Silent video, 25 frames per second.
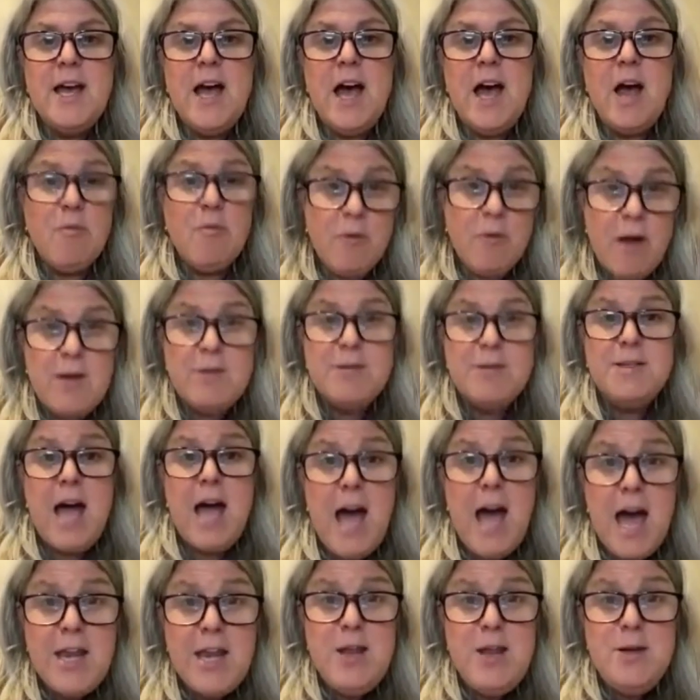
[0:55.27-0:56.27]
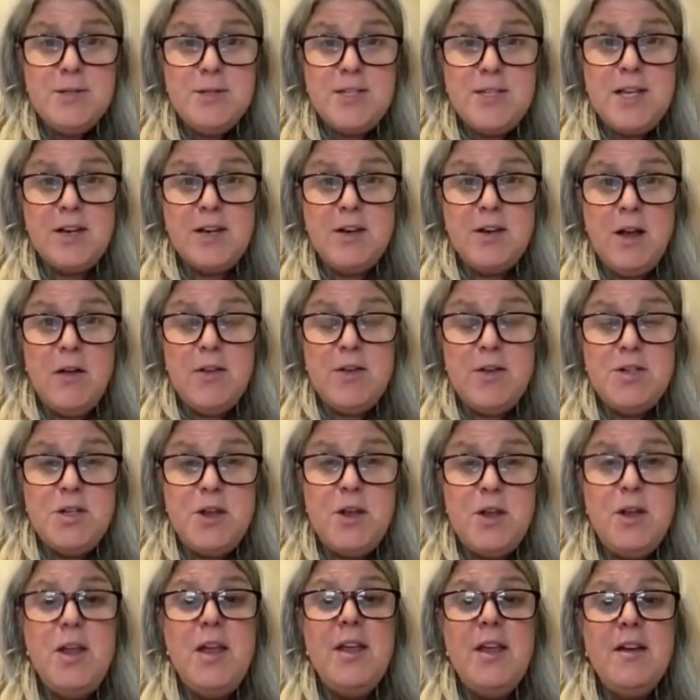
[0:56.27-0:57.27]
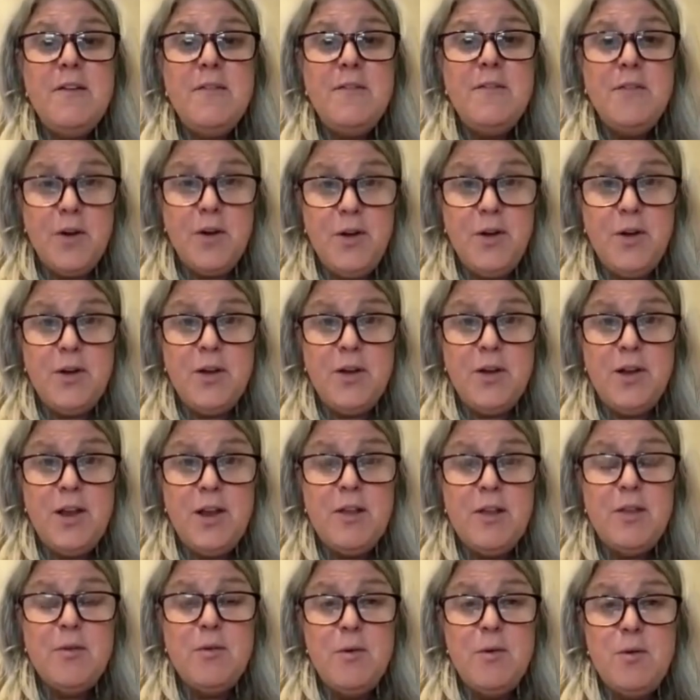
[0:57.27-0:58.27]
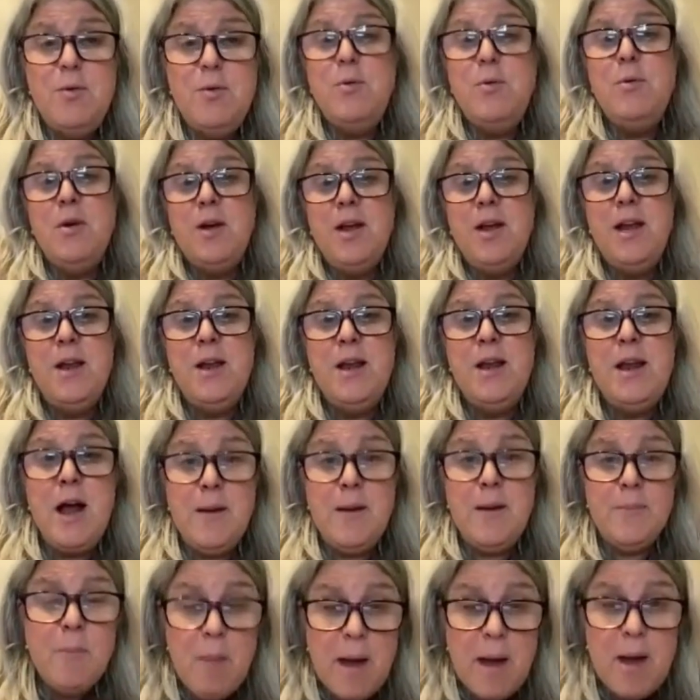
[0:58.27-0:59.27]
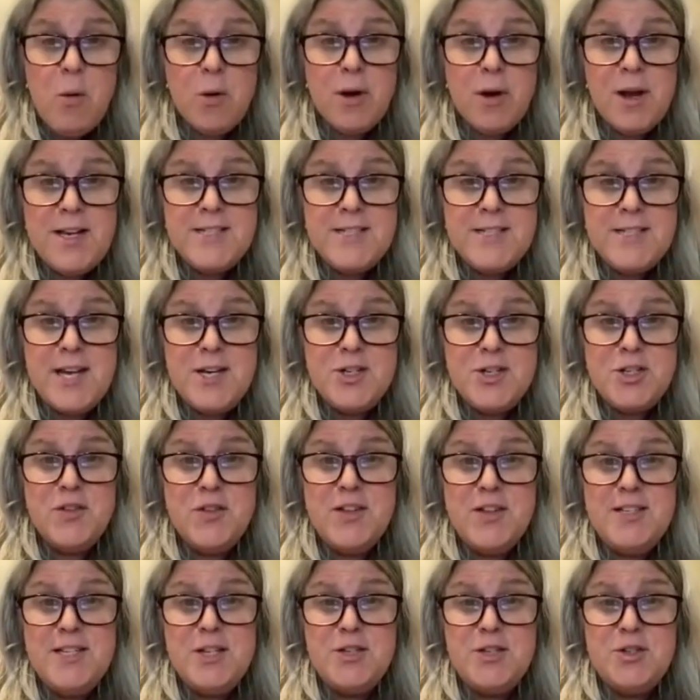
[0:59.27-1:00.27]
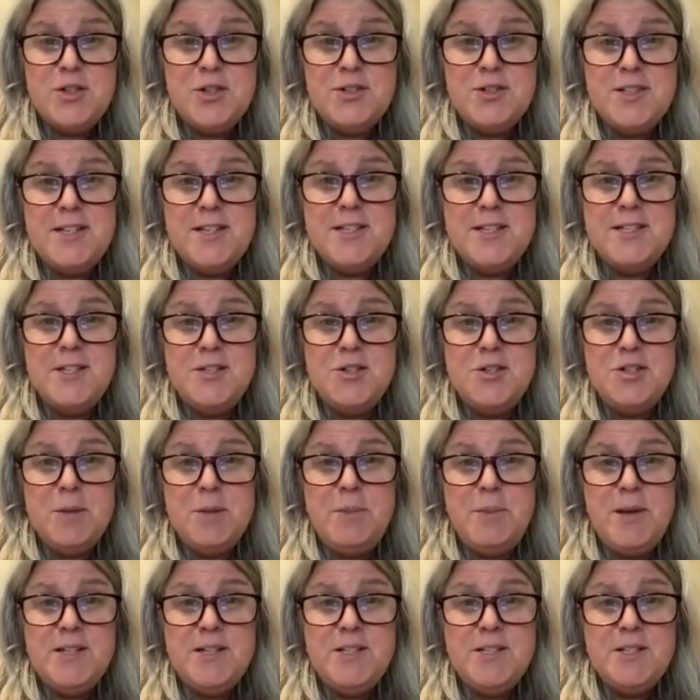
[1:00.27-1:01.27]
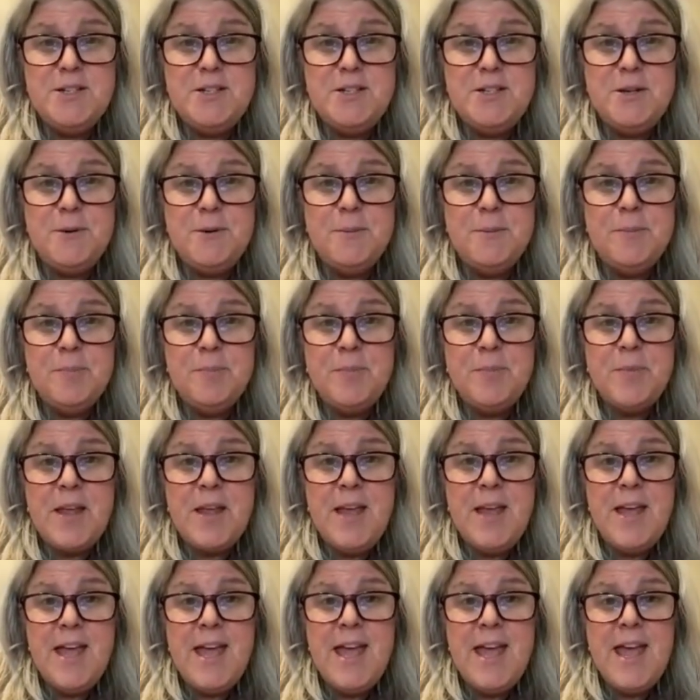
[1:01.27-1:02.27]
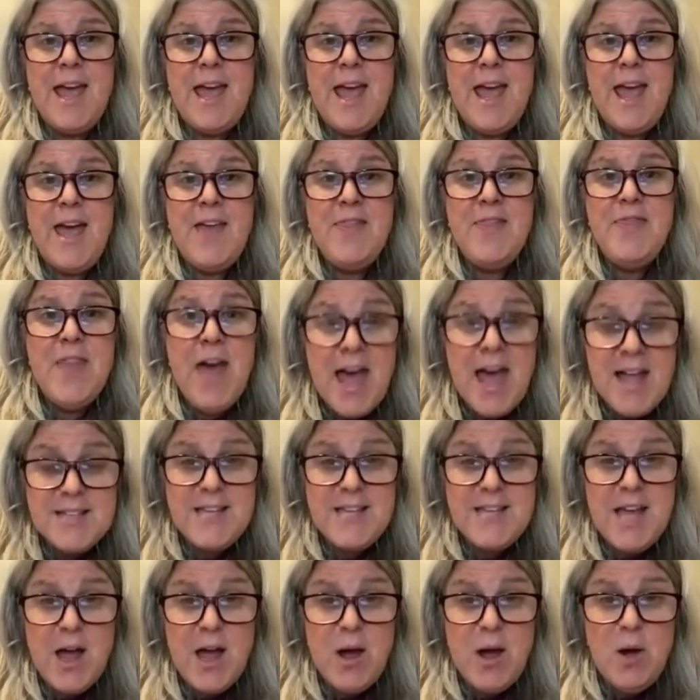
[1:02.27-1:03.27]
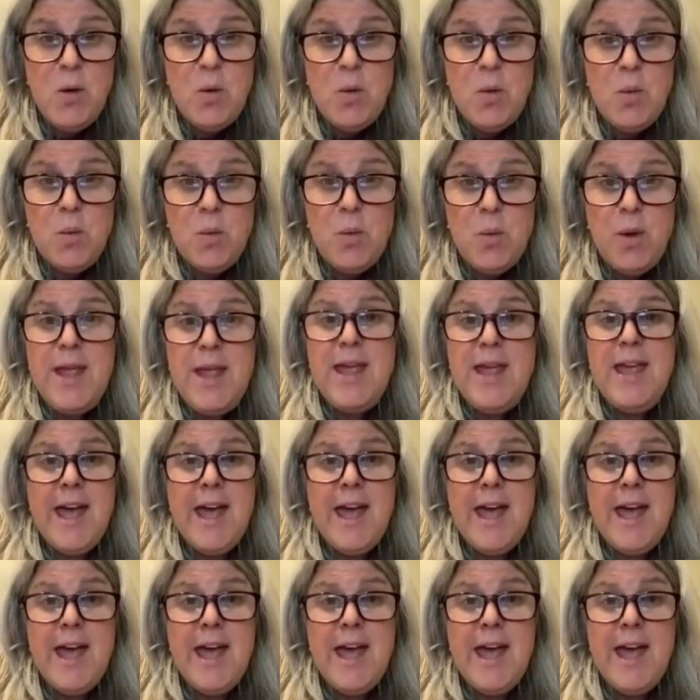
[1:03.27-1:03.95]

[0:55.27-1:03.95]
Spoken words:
around how to use technology for good through my organization, the Digital Citizenship Institute. And that's how we